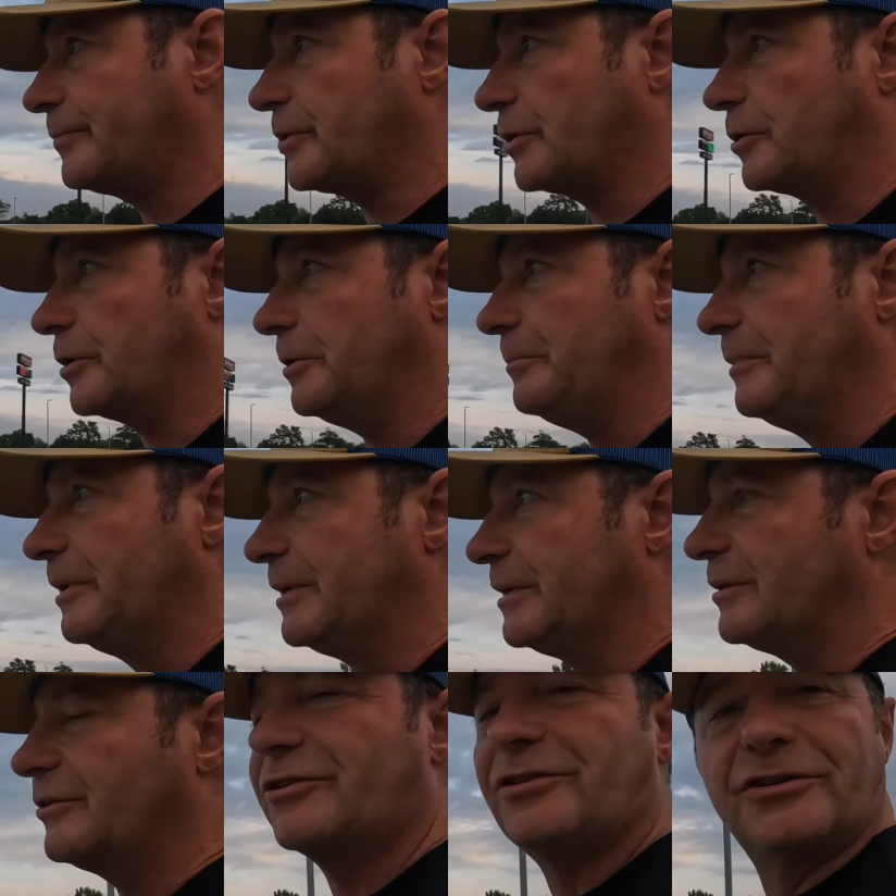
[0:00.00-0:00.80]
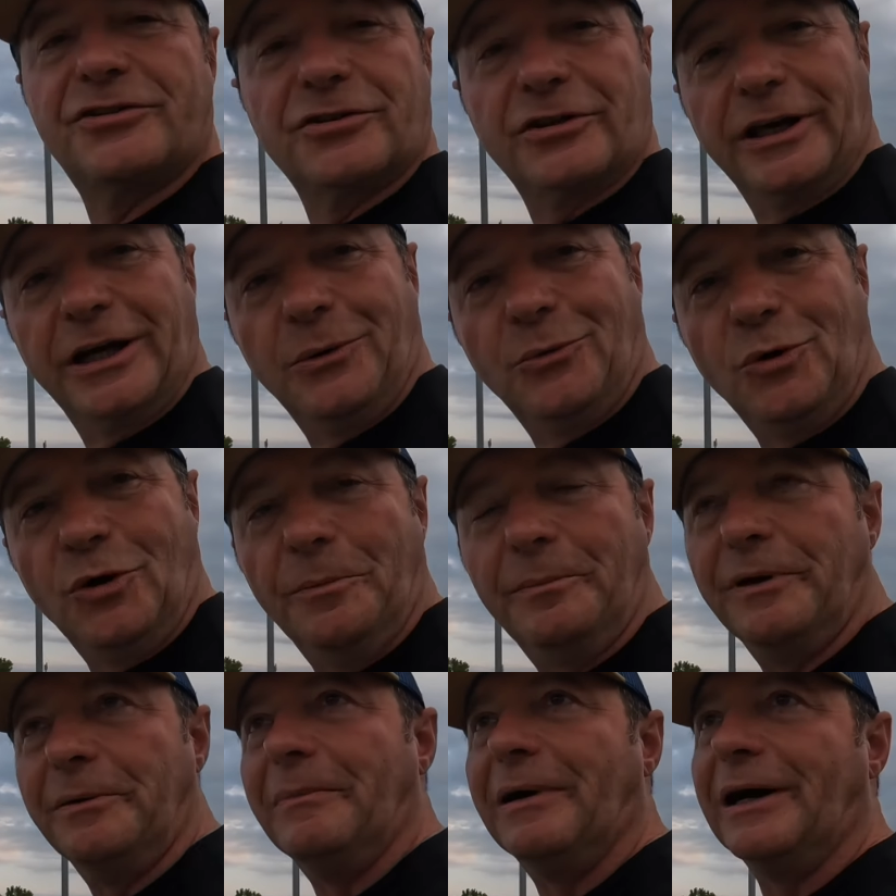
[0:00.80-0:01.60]
30 minutes, so that
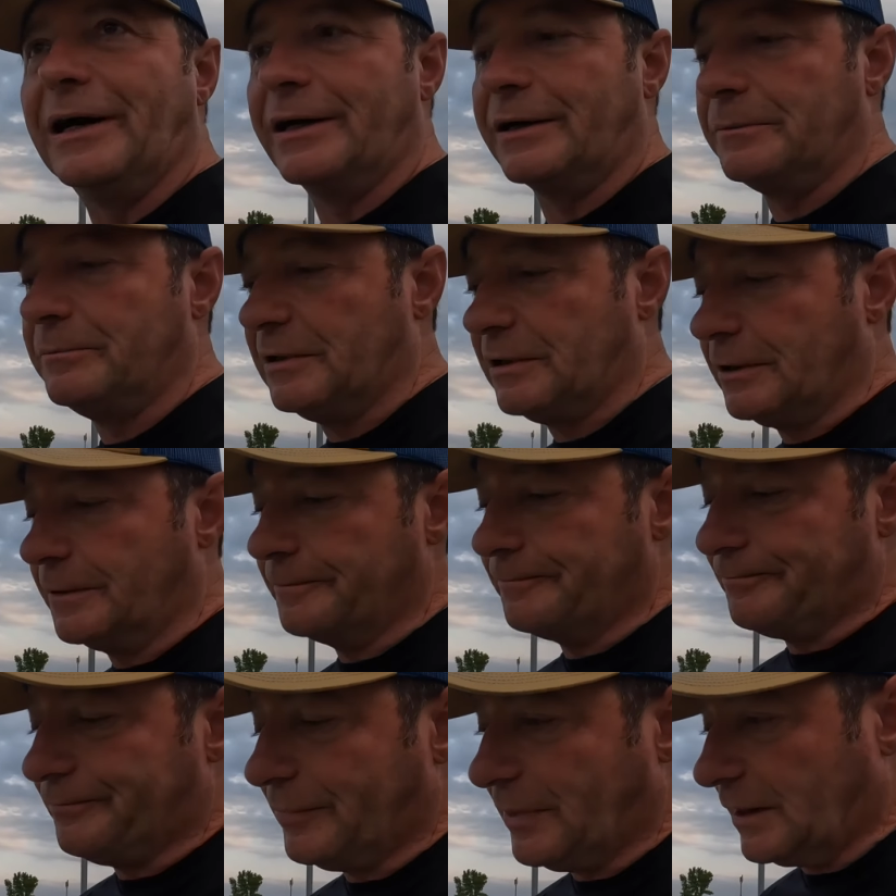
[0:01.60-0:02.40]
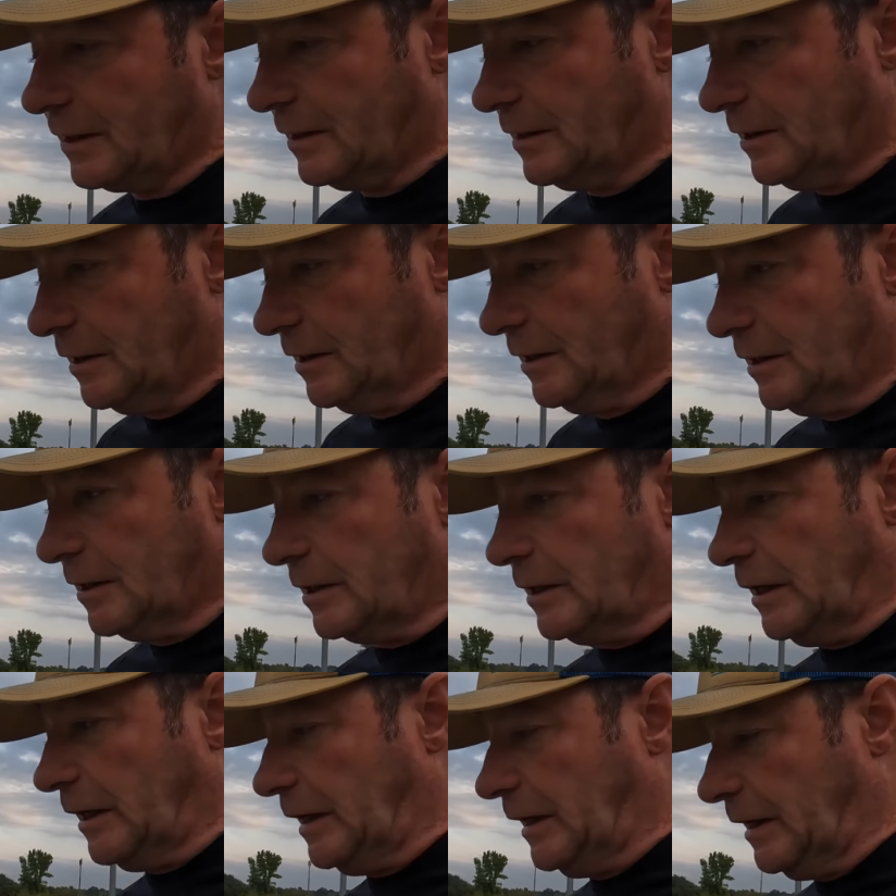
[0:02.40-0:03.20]
won't be bad. But
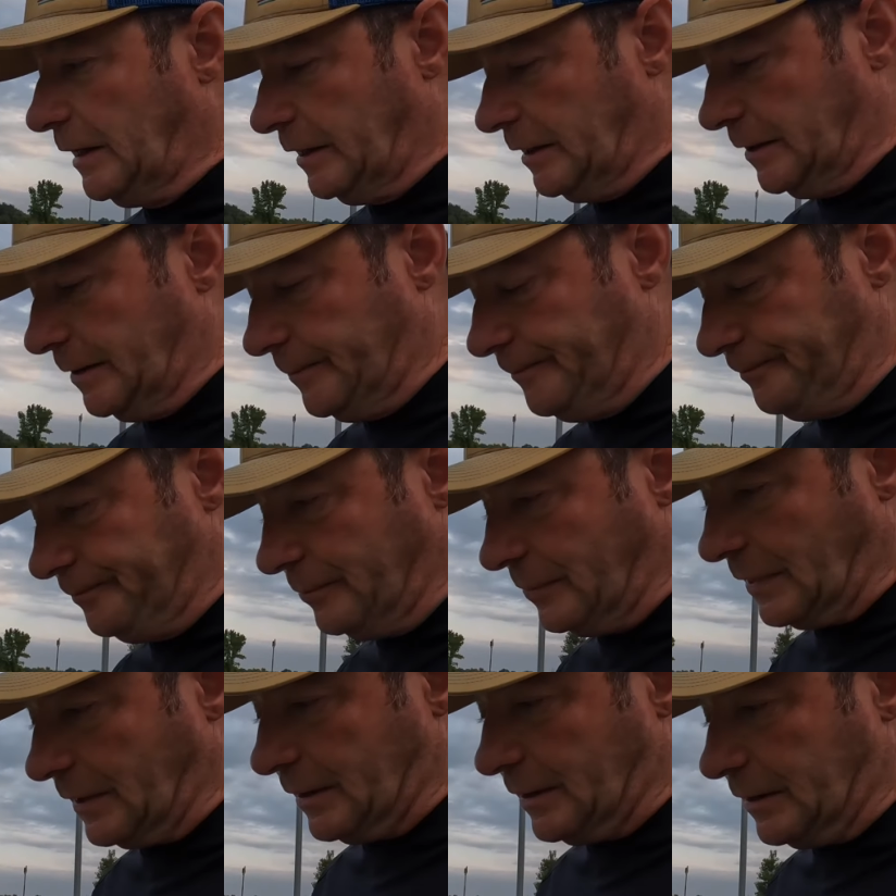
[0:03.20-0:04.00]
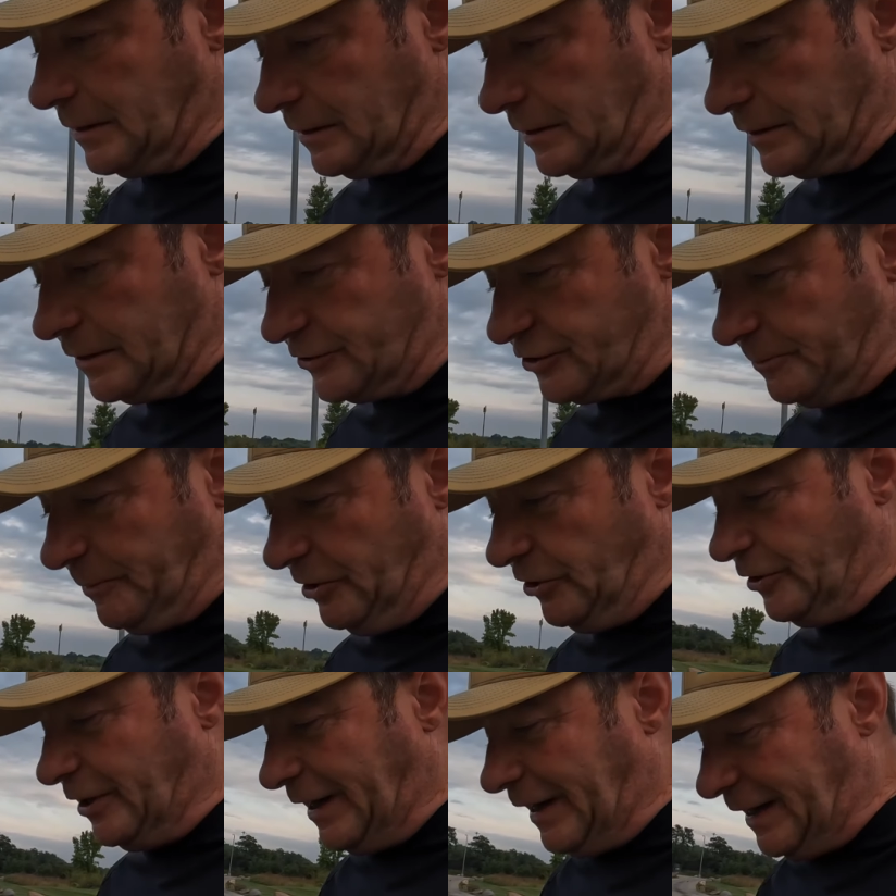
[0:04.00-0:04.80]
uh, some
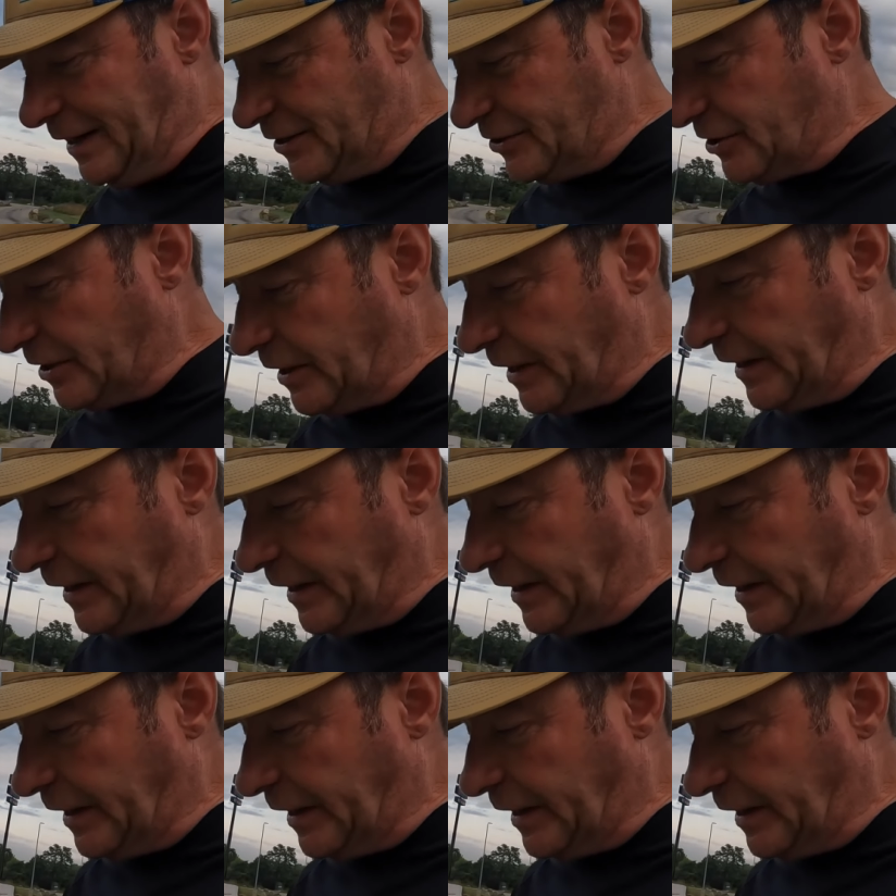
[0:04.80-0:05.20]
of you guys had